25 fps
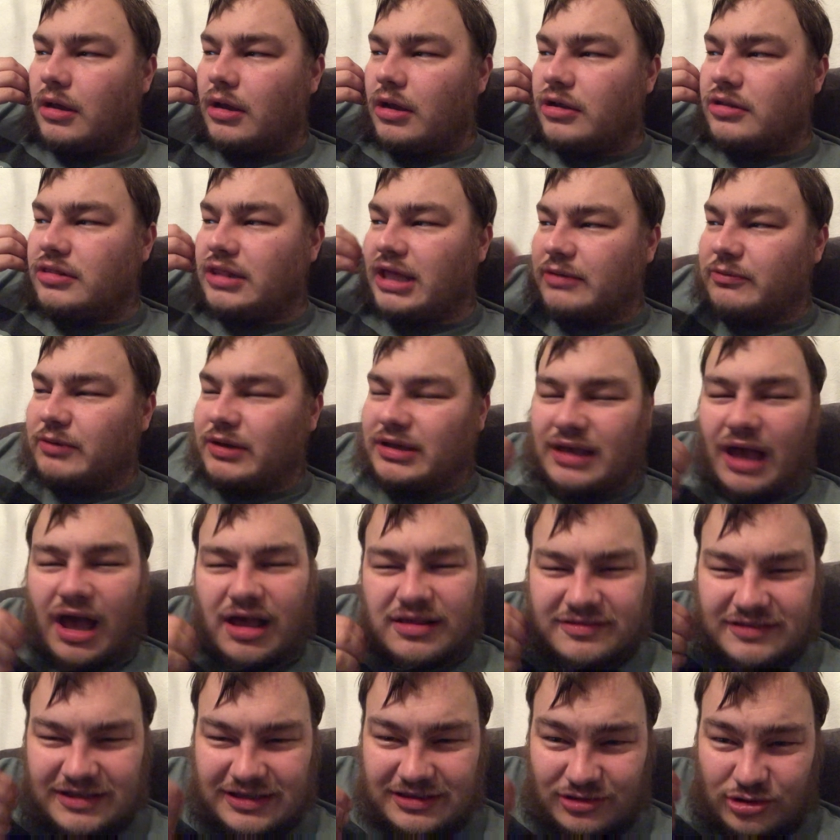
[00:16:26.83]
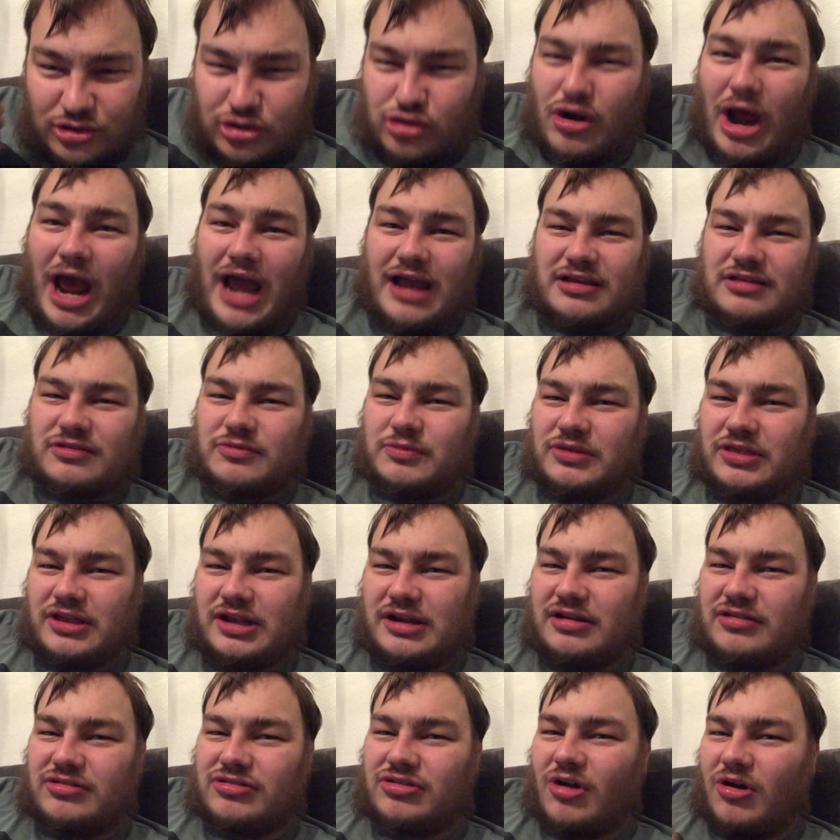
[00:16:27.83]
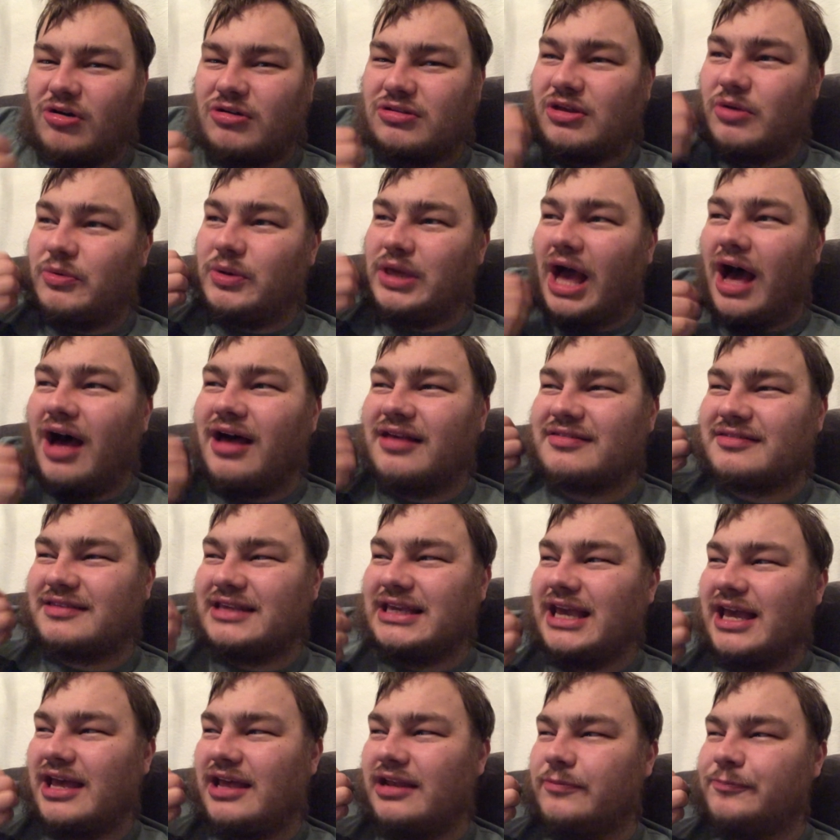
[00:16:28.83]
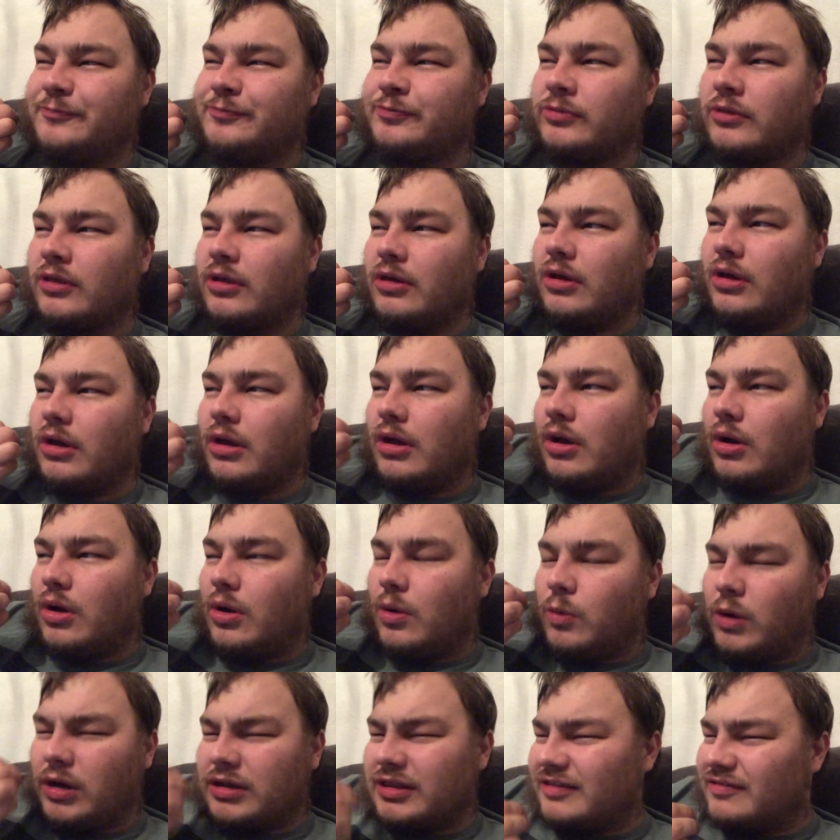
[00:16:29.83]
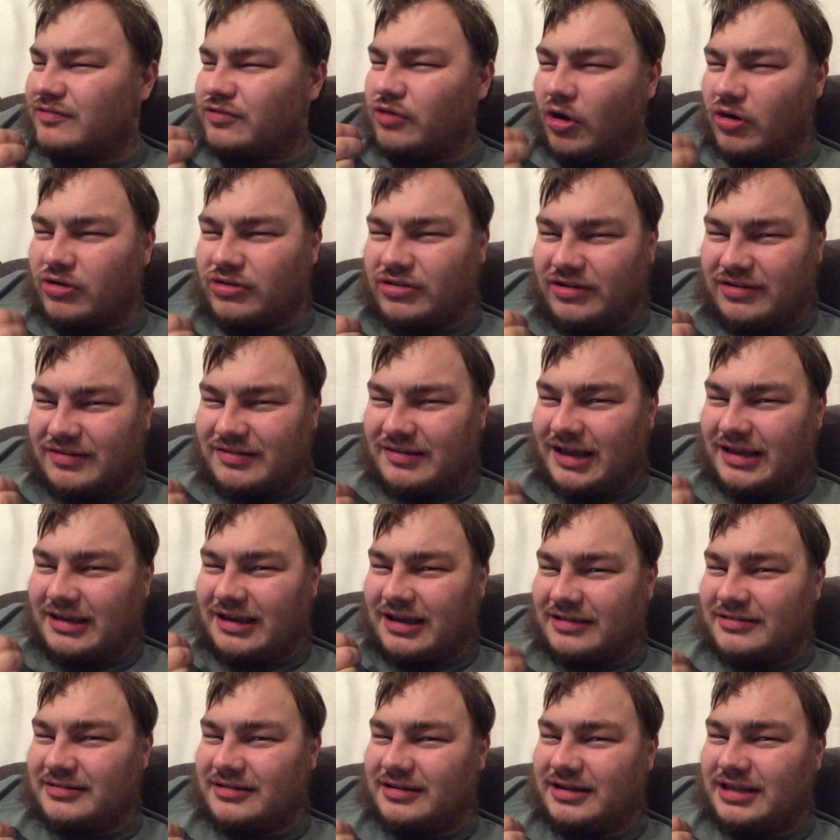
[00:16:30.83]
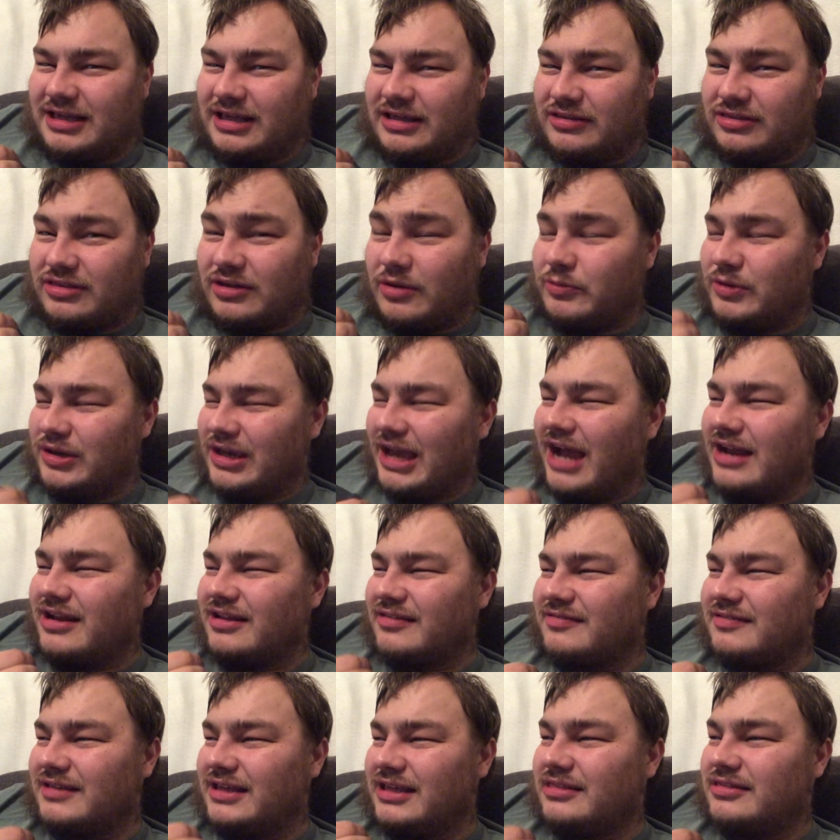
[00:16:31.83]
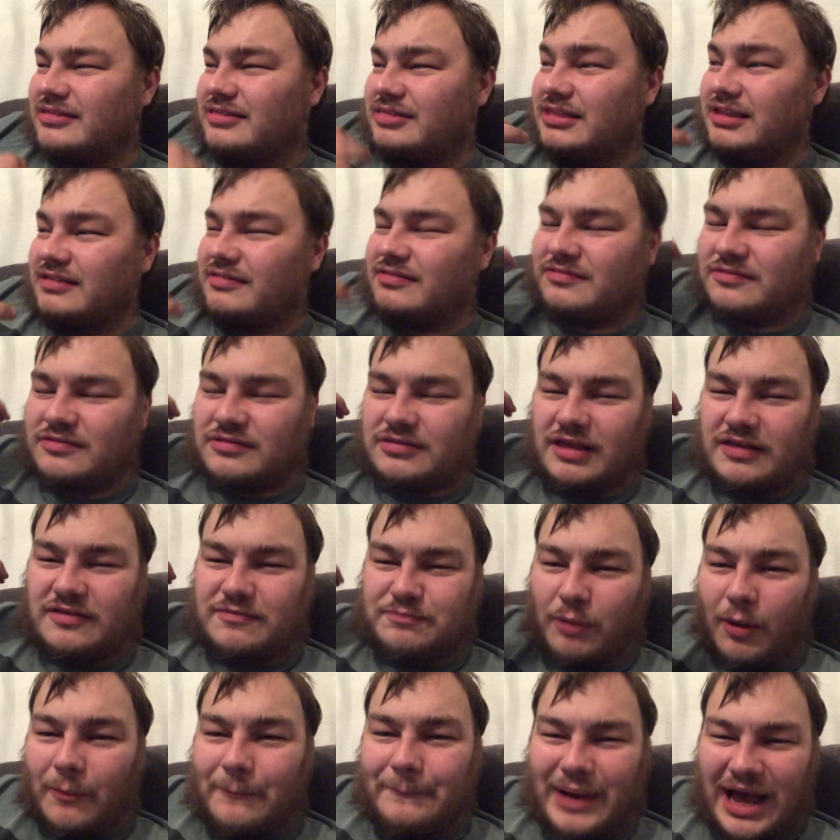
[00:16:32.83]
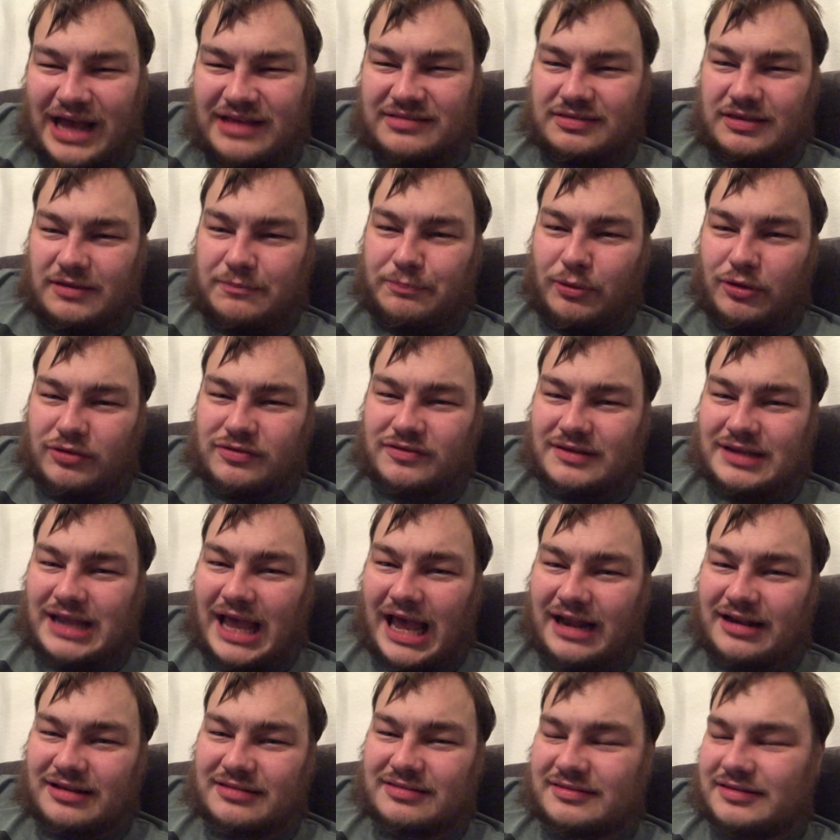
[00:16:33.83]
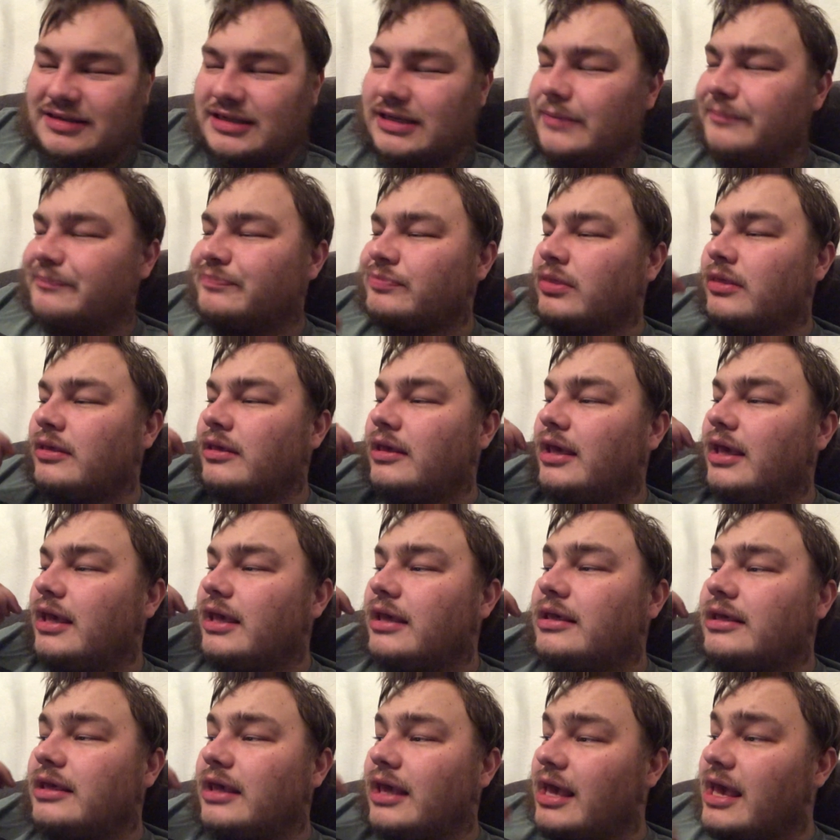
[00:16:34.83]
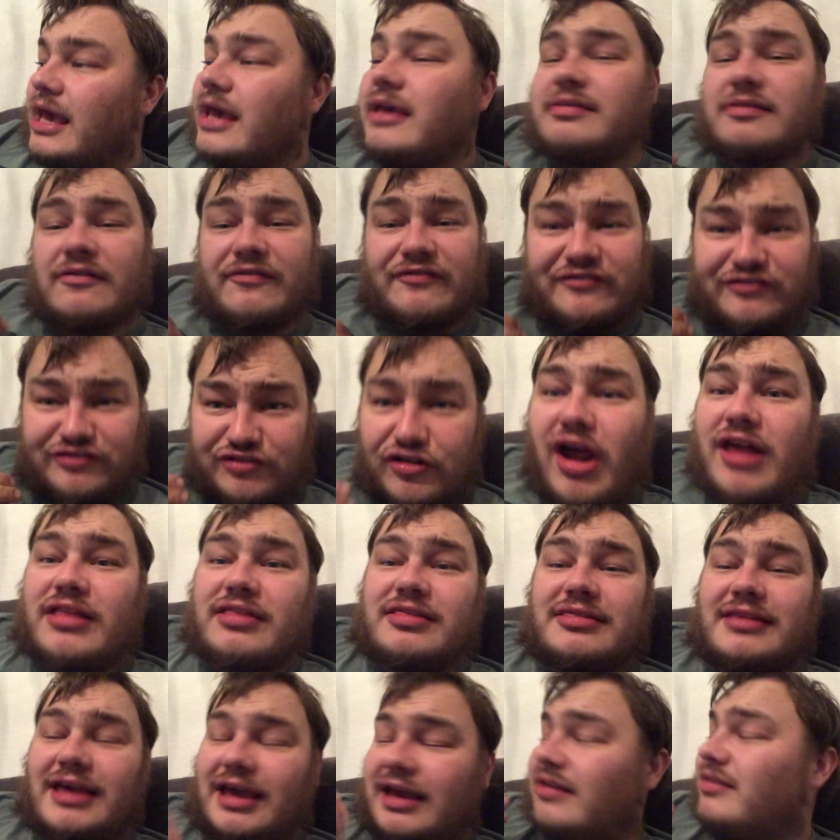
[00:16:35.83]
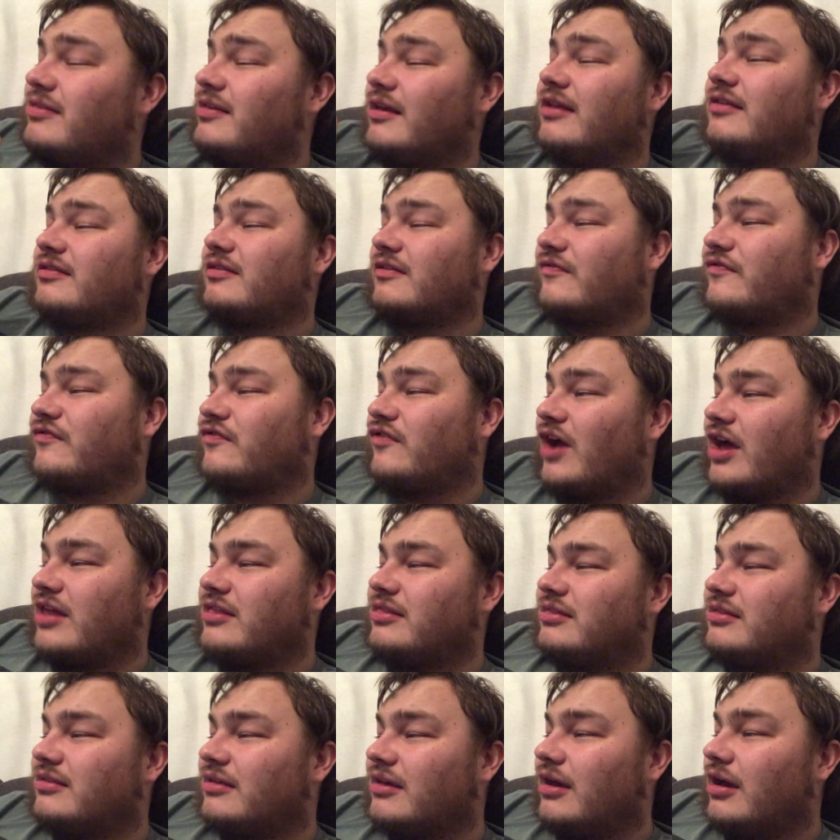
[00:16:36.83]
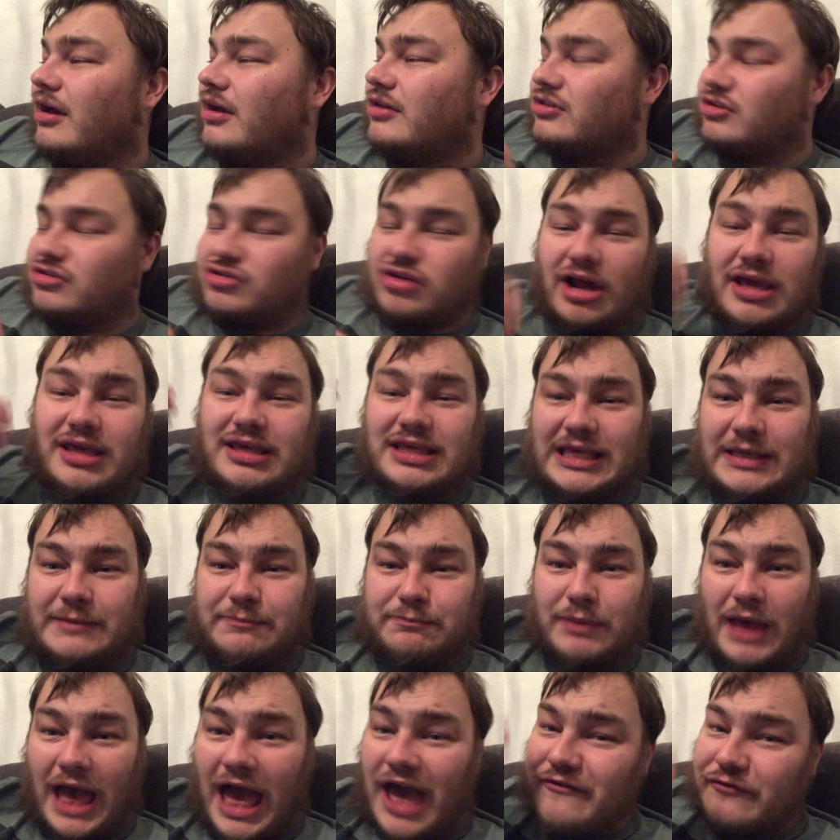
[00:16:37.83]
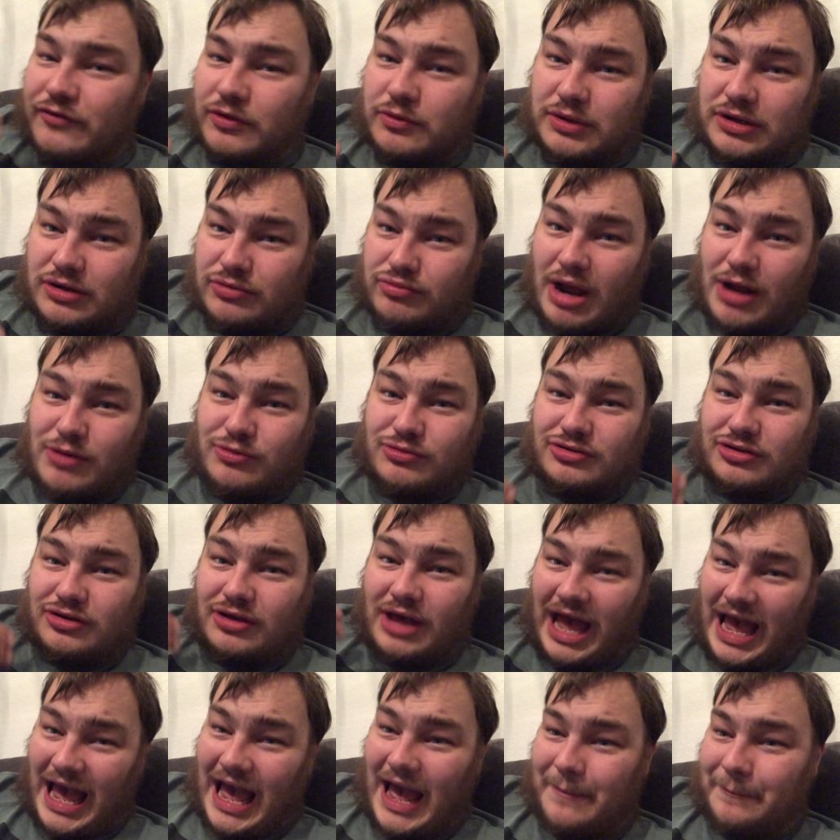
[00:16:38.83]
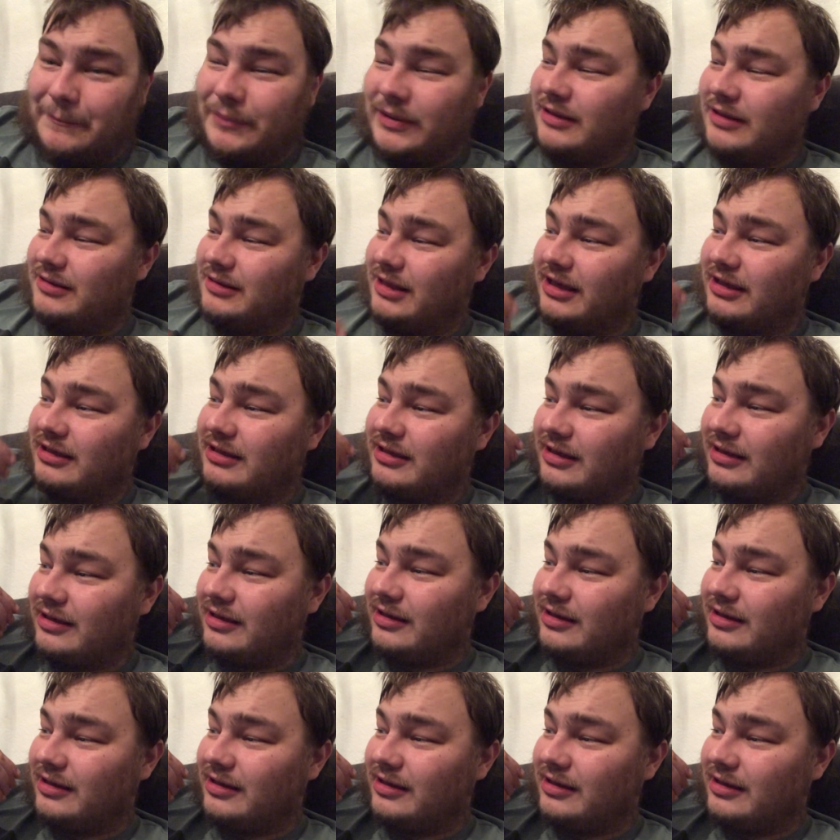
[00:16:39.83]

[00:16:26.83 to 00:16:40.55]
like, we are seeing the cracks within this Doctor. We are seeing what this Doctor is like underneath, and we kind of see this bombastic personality is a front. It is a front to try and keep everyone around her happy, like